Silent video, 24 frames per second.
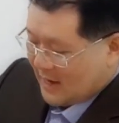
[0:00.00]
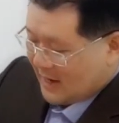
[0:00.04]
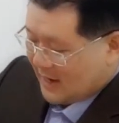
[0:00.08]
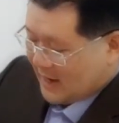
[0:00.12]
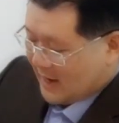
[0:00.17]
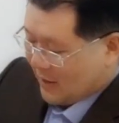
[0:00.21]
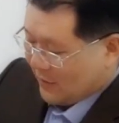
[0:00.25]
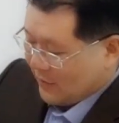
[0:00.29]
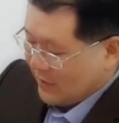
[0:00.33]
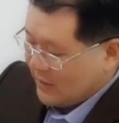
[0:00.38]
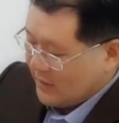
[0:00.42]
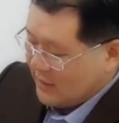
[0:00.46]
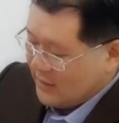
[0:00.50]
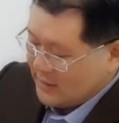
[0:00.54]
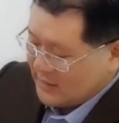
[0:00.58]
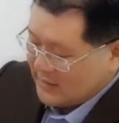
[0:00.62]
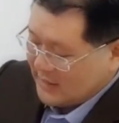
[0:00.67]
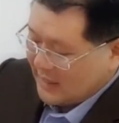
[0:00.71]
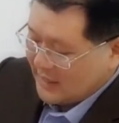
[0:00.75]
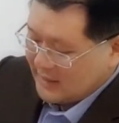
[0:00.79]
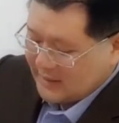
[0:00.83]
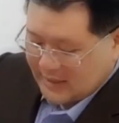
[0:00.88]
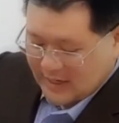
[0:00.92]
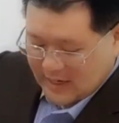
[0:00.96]
Now, in this
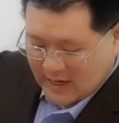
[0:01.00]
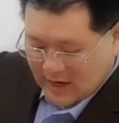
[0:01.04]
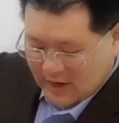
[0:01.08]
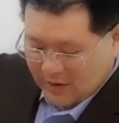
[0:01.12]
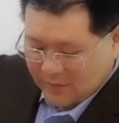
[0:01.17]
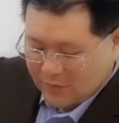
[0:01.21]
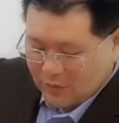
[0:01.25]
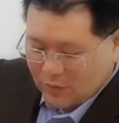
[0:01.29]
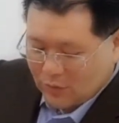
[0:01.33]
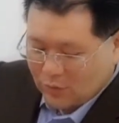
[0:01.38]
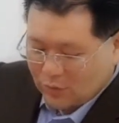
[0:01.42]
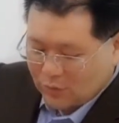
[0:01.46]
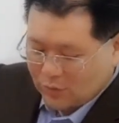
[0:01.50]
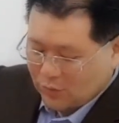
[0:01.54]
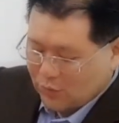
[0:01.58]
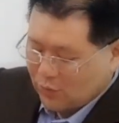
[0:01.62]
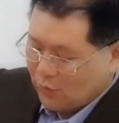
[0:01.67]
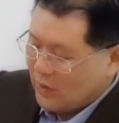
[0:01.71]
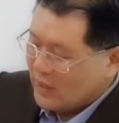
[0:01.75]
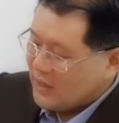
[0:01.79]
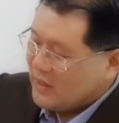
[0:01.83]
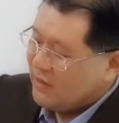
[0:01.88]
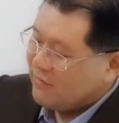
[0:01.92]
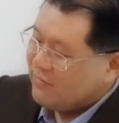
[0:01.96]
case here,
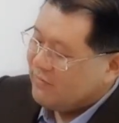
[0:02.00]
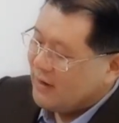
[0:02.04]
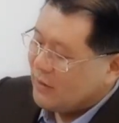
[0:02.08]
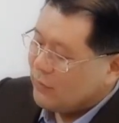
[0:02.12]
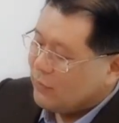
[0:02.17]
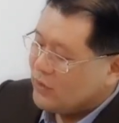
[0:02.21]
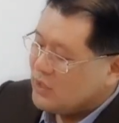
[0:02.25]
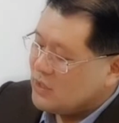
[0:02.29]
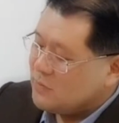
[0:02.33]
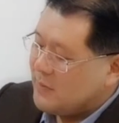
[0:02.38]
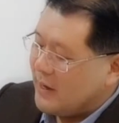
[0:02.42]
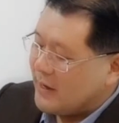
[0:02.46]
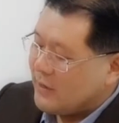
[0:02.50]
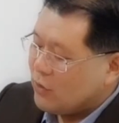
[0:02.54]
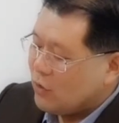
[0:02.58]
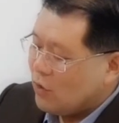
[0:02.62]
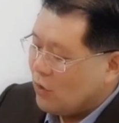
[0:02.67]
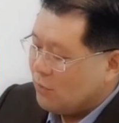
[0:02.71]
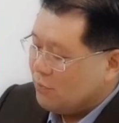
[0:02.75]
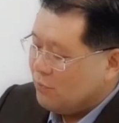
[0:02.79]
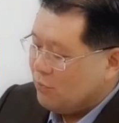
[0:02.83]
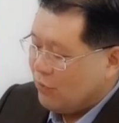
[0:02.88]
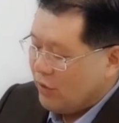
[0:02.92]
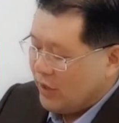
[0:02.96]
what they found with spine
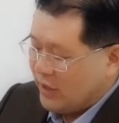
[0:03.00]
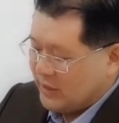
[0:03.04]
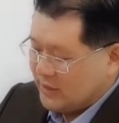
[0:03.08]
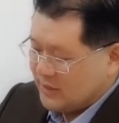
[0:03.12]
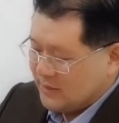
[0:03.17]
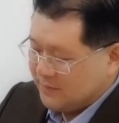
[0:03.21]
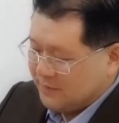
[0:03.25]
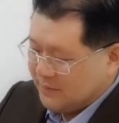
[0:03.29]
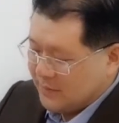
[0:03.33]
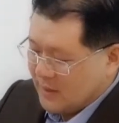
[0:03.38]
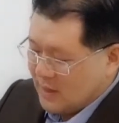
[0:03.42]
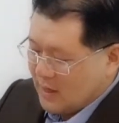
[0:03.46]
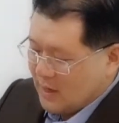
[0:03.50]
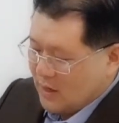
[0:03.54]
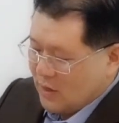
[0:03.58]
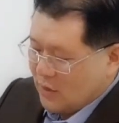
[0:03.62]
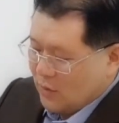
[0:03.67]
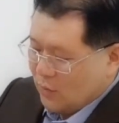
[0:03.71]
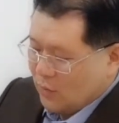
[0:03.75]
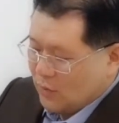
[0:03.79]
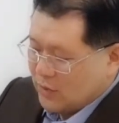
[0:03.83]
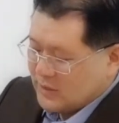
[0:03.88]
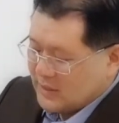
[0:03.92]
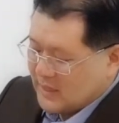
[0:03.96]
cord brace
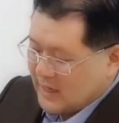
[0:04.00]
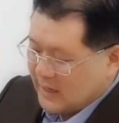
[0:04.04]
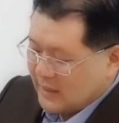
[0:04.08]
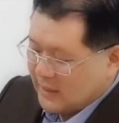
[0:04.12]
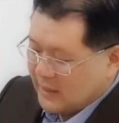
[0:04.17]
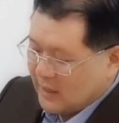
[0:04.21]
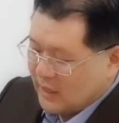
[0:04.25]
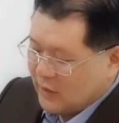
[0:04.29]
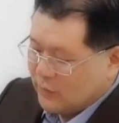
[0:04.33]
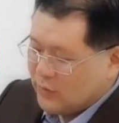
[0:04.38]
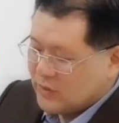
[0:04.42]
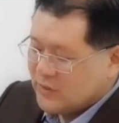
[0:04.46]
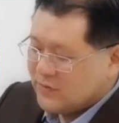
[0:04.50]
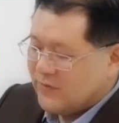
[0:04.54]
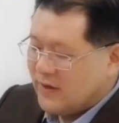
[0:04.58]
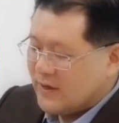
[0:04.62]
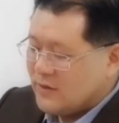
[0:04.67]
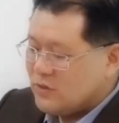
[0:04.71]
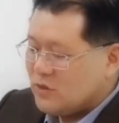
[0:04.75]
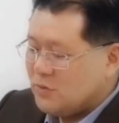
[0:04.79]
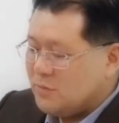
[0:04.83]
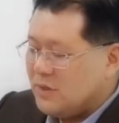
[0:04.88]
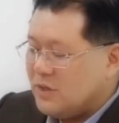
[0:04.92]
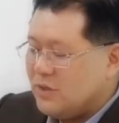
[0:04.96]
was that it was
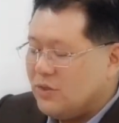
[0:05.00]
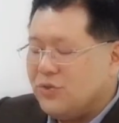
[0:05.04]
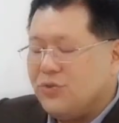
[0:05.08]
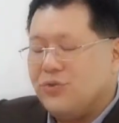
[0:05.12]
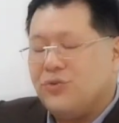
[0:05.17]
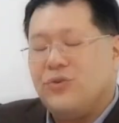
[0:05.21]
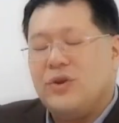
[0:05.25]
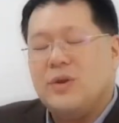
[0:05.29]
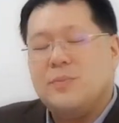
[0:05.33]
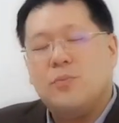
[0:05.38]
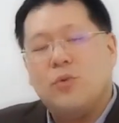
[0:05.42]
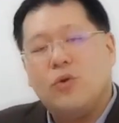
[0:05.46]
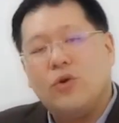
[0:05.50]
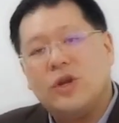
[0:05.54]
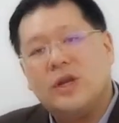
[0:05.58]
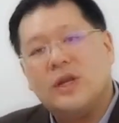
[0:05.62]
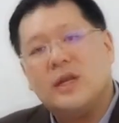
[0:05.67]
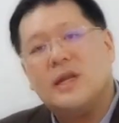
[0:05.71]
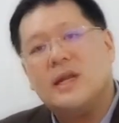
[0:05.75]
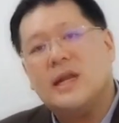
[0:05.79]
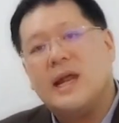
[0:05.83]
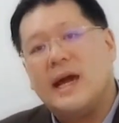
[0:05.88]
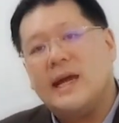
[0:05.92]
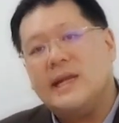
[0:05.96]
found to be
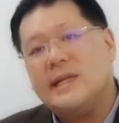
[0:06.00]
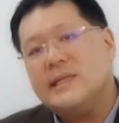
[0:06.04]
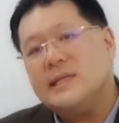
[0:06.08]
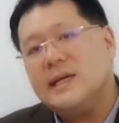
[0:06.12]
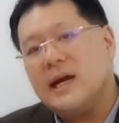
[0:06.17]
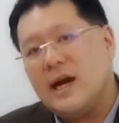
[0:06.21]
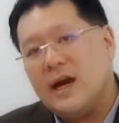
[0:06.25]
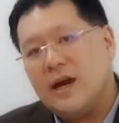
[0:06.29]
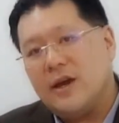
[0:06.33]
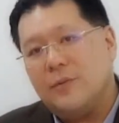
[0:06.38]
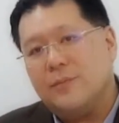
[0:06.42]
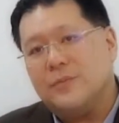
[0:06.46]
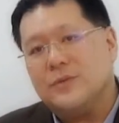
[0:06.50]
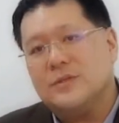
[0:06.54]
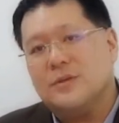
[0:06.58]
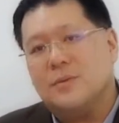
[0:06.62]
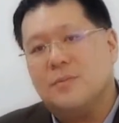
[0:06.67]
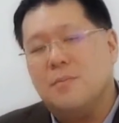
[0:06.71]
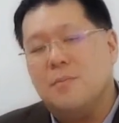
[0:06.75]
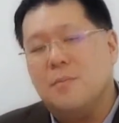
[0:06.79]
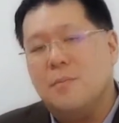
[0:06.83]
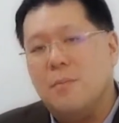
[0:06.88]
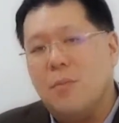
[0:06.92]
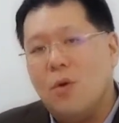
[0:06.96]
3.9 times
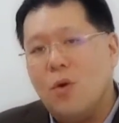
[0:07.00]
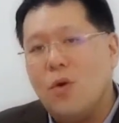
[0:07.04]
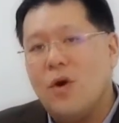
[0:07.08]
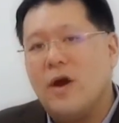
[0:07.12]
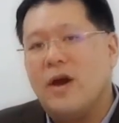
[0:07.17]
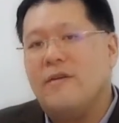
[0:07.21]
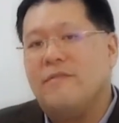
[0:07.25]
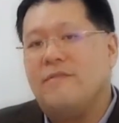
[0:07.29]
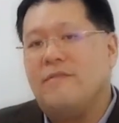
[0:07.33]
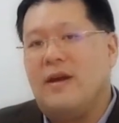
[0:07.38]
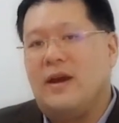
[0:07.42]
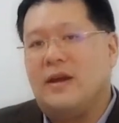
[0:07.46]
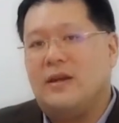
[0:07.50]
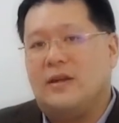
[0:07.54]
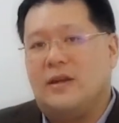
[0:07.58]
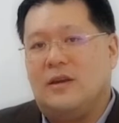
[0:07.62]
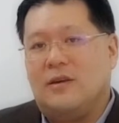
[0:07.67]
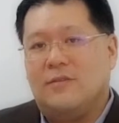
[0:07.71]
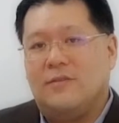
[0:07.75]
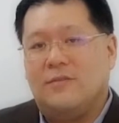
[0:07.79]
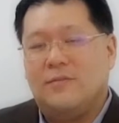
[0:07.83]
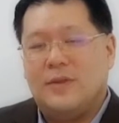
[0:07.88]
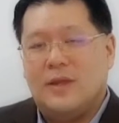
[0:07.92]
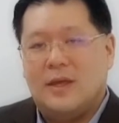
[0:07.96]
more
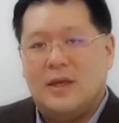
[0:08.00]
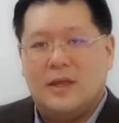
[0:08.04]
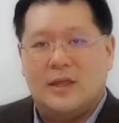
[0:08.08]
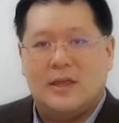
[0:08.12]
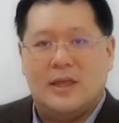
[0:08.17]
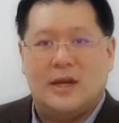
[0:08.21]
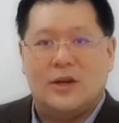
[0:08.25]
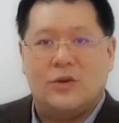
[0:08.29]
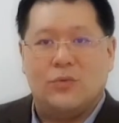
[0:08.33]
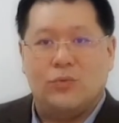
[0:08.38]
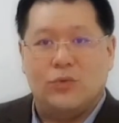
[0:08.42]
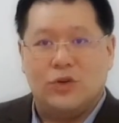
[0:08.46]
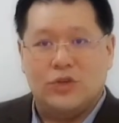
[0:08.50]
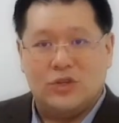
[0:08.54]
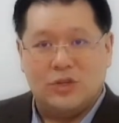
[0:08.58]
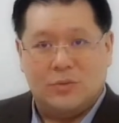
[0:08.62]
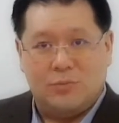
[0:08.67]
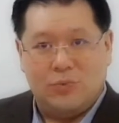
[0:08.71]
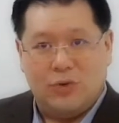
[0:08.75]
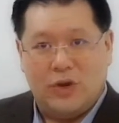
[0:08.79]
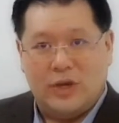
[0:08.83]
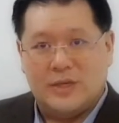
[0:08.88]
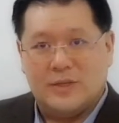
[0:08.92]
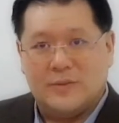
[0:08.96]
effective than a rigid
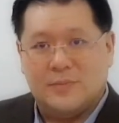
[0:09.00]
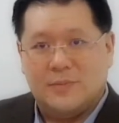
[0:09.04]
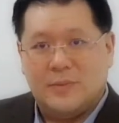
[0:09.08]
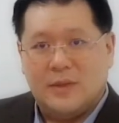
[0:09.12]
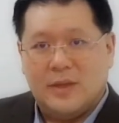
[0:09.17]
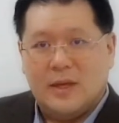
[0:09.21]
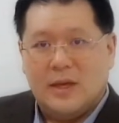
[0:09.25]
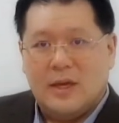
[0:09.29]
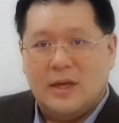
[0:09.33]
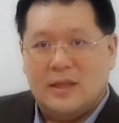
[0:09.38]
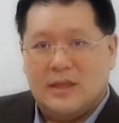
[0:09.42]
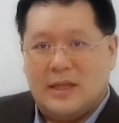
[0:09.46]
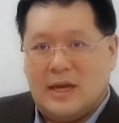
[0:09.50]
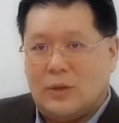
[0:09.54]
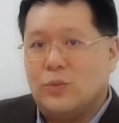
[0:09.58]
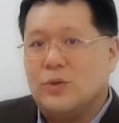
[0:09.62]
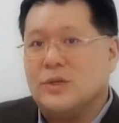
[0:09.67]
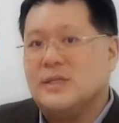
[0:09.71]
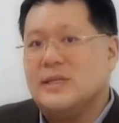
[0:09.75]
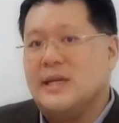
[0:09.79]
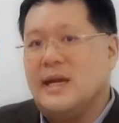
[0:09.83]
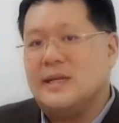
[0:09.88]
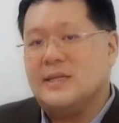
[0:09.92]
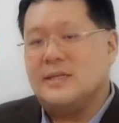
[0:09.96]
brace that
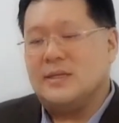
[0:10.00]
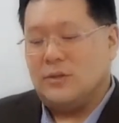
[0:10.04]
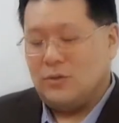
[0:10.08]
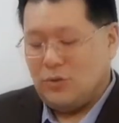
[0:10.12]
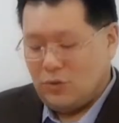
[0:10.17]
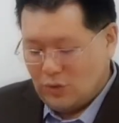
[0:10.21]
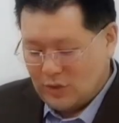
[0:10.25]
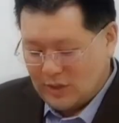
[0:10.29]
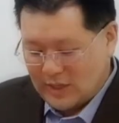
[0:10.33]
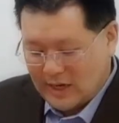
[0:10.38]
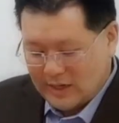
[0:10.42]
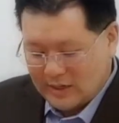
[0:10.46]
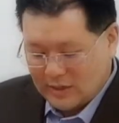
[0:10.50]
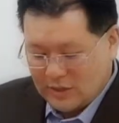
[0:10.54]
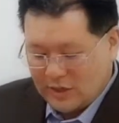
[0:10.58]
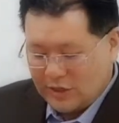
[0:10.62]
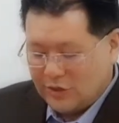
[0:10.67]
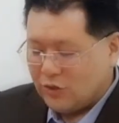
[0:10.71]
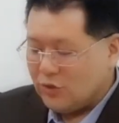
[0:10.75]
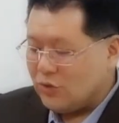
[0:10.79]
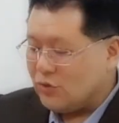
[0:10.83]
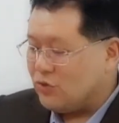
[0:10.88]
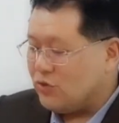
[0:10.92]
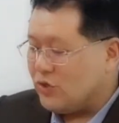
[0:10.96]
was tested during that
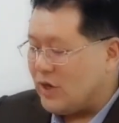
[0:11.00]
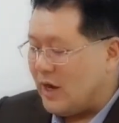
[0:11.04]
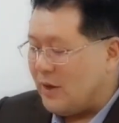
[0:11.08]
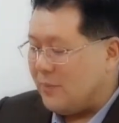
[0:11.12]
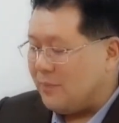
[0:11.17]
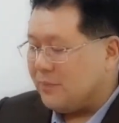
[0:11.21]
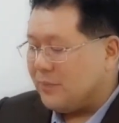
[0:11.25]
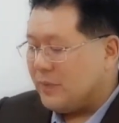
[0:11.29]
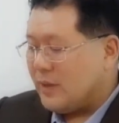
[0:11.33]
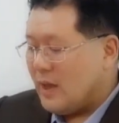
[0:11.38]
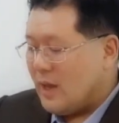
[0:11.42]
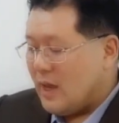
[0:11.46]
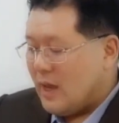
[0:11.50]
clinical trial.